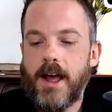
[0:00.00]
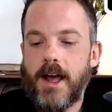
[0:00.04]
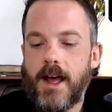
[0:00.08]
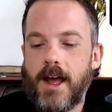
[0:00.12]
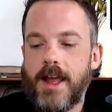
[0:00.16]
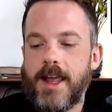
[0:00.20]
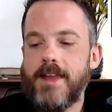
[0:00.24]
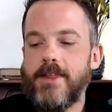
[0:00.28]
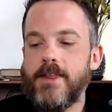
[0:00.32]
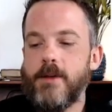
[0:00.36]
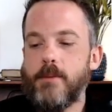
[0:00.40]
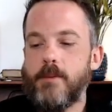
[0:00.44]

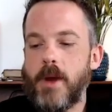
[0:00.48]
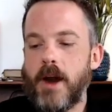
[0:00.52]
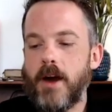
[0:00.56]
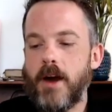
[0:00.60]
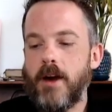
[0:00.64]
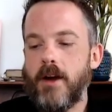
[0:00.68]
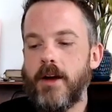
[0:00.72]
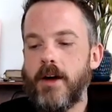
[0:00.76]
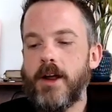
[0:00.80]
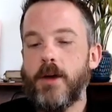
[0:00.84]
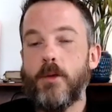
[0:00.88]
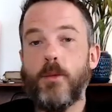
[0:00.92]
in the Bay
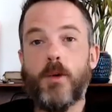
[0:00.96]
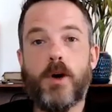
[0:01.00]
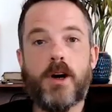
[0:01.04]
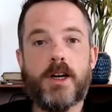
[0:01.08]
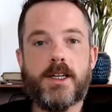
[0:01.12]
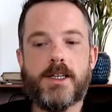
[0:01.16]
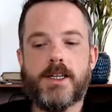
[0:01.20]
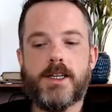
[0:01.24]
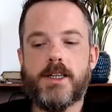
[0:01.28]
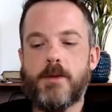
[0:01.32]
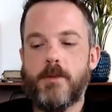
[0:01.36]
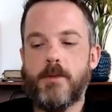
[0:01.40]
Area,
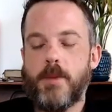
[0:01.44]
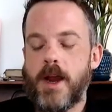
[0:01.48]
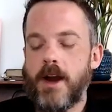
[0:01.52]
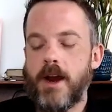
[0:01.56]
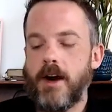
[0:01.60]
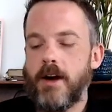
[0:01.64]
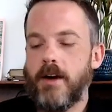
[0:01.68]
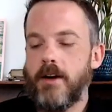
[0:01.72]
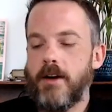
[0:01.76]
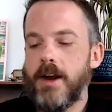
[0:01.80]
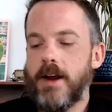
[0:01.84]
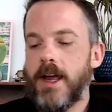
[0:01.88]
works in the Bay
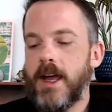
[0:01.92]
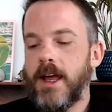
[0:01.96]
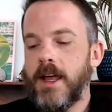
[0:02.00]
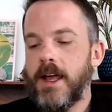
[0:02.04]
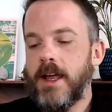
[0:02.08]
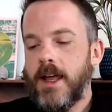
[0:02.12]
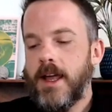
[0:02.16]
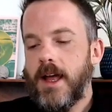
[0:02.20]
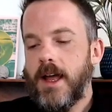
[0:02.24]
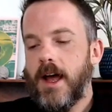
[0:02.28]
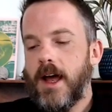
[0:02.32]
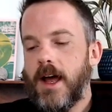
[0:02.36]
Area,
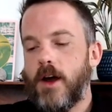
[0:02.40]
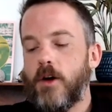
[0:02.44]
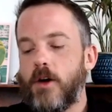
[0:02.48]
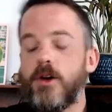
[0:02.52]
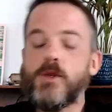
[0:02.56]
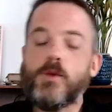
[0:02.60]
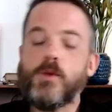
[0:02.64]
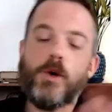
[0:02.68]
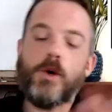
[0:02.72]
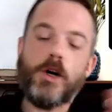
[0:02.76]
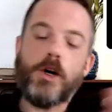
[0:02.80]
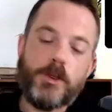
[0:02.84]
or
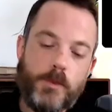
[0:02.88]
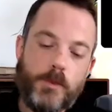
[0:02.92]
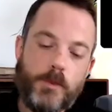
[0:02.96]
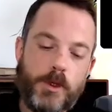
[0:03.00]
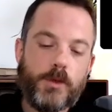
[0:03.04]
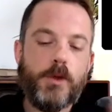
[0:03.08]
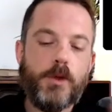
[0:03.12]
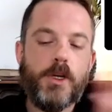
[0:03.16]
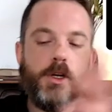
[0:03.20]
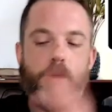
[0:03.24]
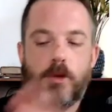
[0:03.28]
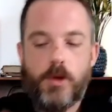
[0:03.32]
has worked
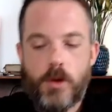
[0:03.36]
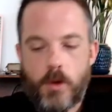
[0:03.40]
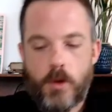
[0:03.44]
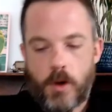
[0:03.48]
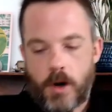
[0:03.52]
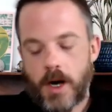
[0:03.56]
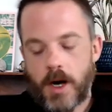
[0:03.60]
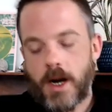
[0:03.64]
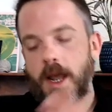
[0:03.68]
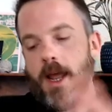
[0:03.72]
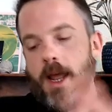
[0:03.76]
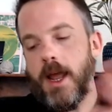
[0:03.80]
between New
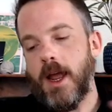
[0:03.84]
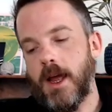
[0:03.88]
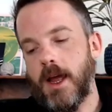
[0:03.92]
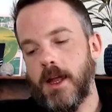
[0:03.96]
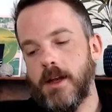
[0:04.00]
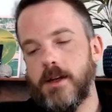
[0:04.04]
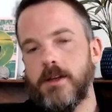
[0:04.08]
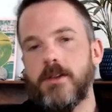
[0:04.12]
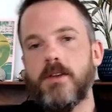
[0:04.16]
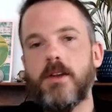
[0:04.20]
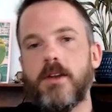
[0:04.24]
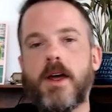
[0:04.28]
York
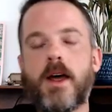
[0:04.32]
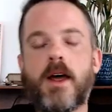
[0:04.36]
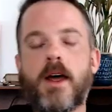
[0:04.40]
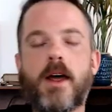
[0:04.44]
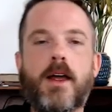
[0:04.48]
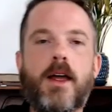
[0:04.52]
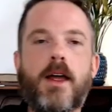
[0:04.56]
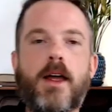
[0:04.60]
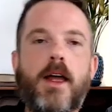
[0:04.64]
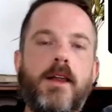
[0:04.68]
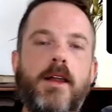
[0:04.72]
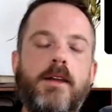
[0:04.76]

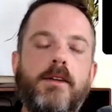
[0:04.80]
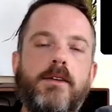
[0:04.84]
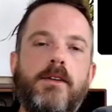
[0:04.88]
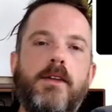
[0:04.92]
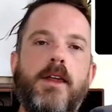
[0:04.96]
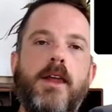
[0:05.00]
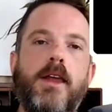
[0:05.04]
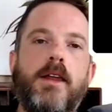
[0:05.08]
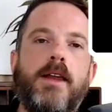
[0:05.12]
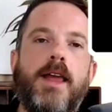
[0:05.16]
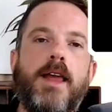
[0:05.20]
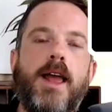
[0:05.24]

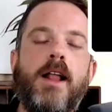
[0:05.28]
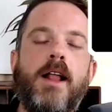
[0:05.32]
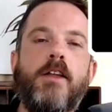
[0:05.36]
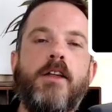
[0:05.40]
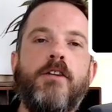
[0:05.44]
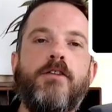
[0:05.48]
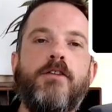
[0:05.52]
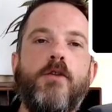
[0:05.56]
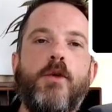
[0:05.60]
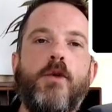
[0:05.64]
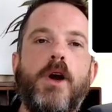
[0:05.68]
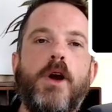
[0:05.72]
and
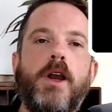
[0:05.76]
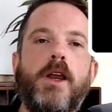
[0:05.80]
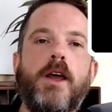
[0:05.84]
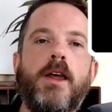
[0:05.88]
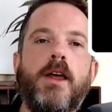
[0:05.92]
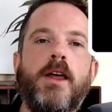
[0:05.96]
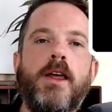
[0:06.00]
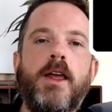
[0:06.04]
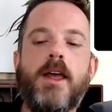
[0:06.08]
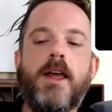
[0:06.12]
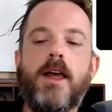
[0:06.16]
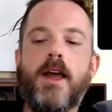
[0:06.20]

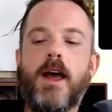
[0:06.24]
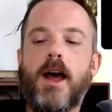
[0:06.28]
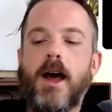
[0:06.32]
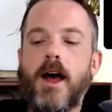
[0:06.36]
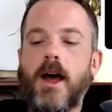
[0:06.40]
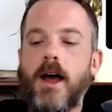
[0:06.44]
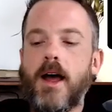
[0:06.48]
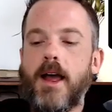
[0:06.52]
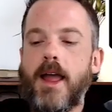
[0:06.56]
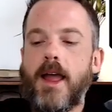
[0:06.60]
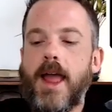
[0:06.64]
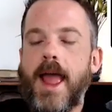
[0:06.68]
California,
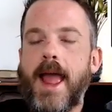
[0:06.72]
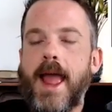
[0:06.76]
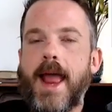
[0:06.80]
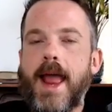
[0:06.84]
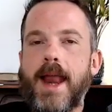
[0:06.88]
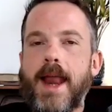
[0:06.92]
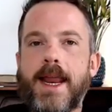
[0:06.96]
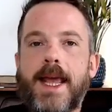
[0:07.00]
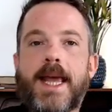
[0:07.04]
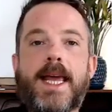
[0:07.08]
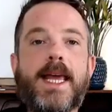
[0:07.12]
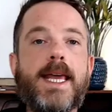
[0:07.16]

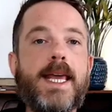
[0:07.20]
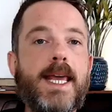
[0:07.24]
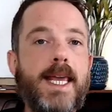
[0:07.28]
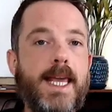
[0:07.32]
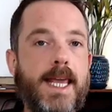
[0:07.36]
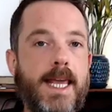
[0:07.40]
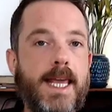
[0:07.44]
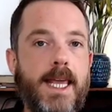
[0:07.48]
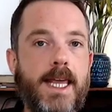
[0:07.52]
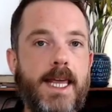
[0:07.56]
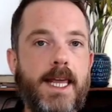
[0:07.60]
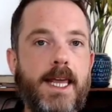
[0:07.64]
and
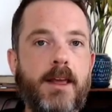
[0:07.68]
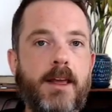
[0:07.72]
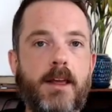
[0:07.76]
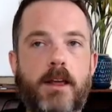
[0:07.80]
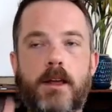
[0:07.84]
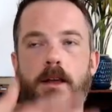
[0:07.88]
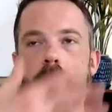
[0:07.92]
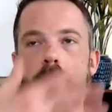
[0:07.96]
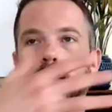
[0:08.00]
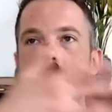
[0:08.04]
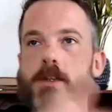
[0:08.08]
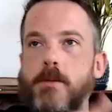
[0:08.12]
he,
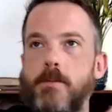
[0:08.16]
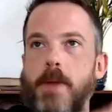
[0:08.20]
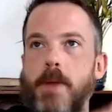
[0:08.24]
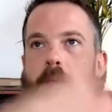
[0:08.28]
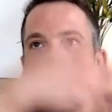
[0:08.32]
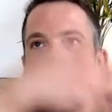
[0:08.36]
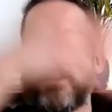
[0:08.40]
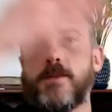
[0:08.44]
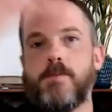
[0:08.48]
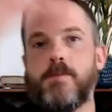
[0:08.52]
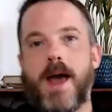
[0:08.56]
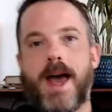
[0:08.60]
to
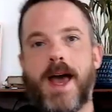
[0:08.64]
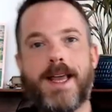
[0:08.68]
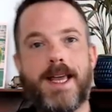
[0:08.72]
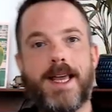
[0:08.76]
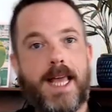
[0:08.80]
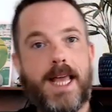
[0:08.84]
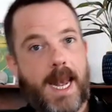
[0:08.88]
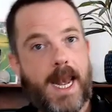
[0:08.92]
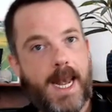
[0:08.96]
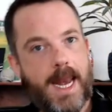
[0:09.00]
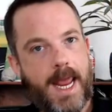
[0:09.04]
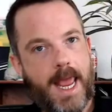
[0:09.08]
bounce back
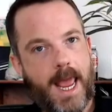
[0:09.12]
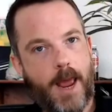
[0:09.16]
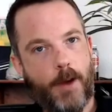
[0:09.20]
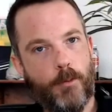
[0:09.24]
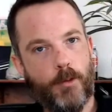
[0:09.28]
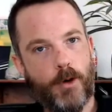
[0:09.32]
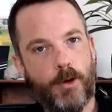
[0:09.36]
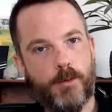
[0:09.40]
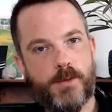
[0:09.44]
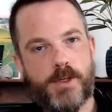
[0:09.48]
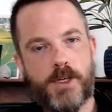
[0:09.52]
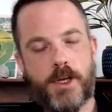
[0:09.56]
again to
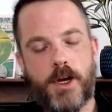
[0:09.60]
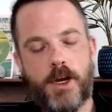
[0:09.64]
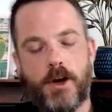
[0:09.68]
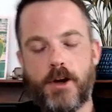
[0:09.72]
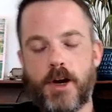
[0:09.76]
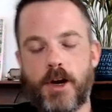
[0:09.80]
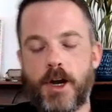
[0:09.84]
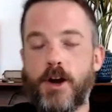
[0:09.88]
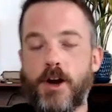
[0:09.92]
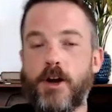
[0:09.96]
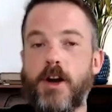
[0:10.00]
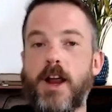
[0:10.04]
camera
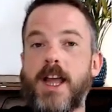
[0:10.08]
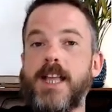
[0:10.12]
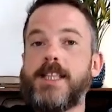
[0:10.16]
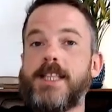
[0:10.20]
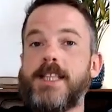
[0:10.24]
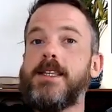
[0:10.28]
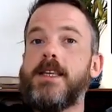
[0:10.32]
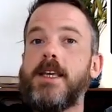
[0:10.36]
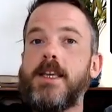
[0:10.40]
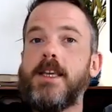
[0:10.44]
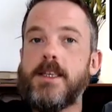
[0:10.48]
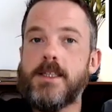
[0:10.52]
obscura,
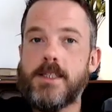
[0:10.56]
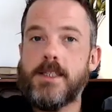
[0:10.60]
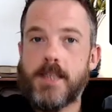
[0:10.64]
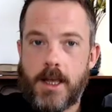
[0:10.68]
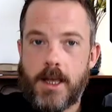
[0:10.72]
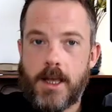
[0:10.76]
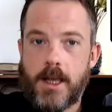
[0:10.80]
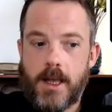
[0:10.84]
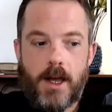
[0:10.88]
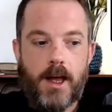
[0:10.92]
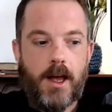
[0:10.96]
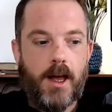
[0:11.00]
creates these
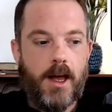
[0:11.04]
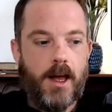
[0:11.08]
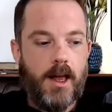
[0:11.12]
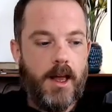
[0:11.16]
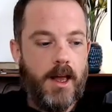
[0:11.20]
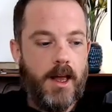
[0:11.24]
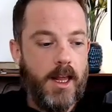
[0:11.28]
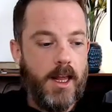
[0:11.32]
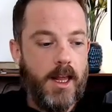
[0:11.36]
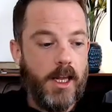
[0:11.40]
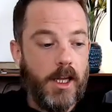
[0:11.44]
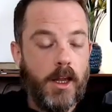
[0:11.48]

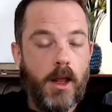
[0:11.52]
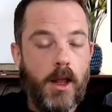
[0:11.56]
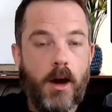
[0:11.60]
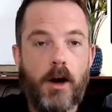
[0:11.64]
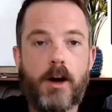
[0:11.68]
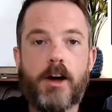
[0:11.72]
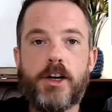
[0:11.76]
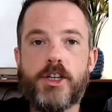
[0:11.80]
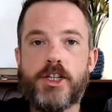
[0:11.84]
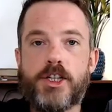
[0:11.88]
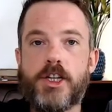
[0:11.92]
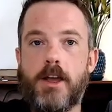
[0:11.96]

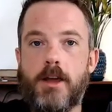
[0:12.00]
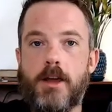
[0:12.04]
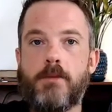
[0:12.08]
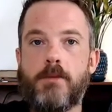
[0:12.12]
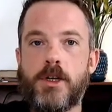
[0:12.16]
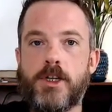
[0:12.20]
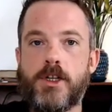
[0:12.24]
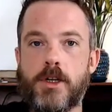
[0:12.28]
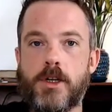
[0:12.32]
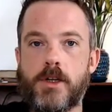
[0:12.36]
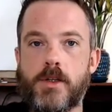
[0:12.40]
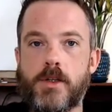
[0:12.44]
large
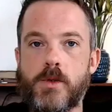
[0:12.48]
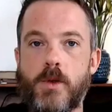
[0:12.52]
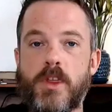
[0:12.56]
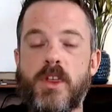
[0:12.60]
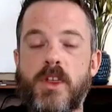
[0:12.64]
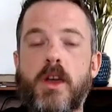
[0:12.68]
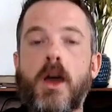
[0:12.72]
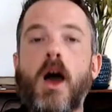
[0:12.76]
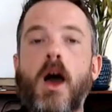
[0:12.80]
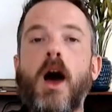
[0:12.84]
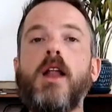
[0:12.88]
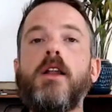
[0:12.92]
images
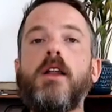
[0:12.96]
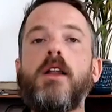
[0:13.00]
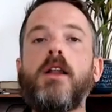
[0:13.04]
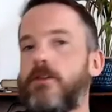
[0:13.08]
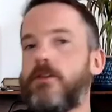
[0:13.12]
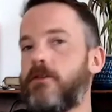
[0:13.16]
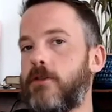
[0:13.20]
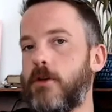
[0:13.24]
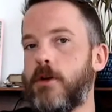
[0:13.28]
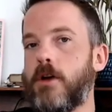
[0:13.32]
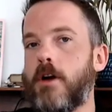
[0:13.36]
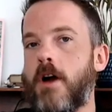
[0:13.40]
with color
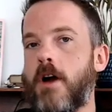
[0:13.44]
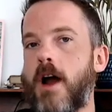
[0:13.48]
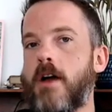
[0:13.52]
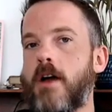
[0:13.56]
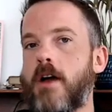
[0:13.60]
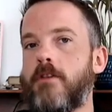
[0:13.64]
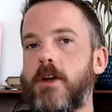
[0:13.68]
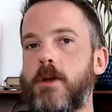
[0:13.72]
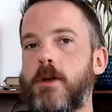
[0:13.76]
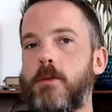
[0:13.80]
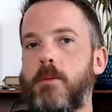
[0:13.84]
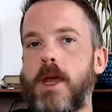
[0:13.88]

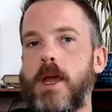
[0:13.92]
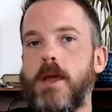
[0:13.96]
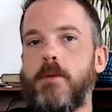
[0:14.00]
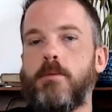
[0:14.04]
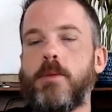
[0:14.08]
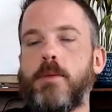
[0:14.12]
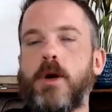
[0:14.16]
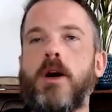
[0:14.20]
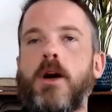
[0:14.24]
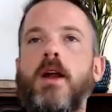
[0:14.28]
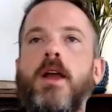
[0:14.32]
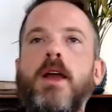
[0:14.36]
photographic
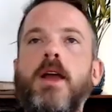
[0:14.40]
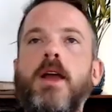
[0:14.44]
paper